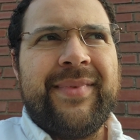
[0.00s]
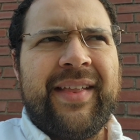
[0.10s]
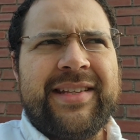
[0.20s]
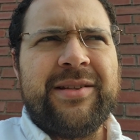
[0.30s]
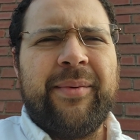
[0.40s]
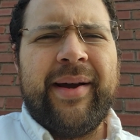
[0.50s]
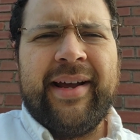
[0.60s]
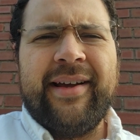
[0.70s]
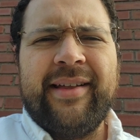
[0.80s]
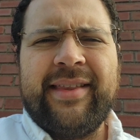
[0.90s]
that's the
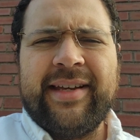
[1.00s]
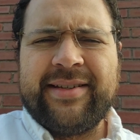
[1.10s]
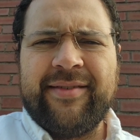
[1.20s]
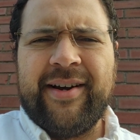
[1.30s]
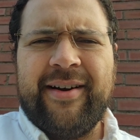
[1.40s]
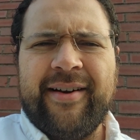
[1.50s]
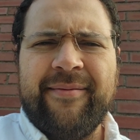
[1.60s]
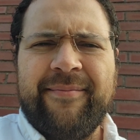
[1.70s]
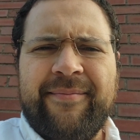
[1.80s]
way things have gone.